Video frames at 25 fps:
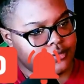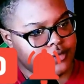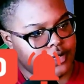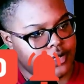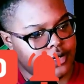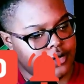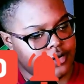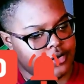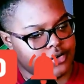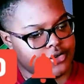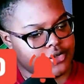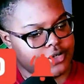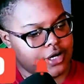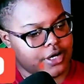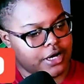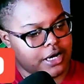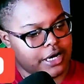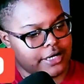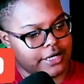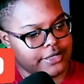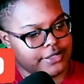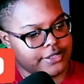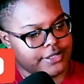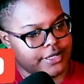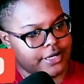Here's the
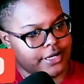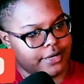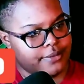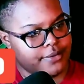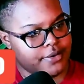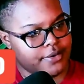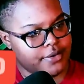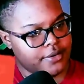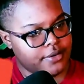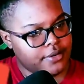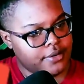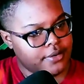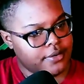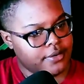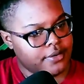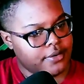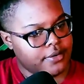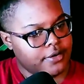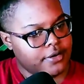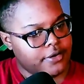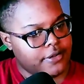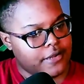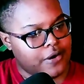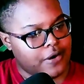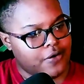concept.
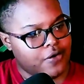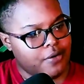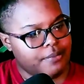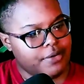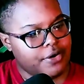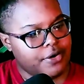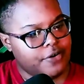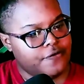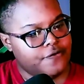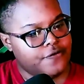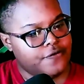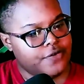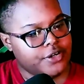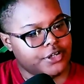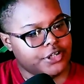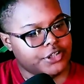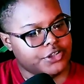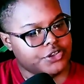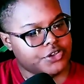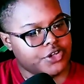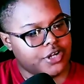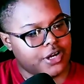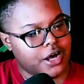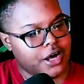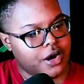There will be
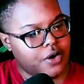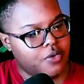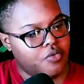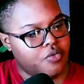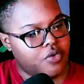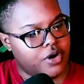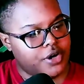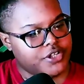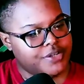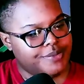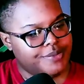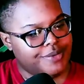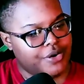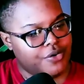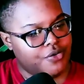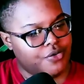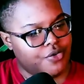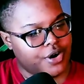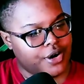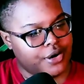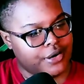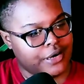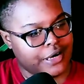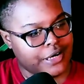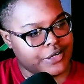footage that I want to be
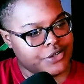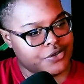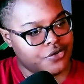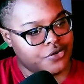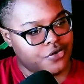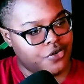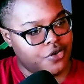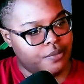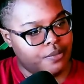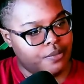organized to go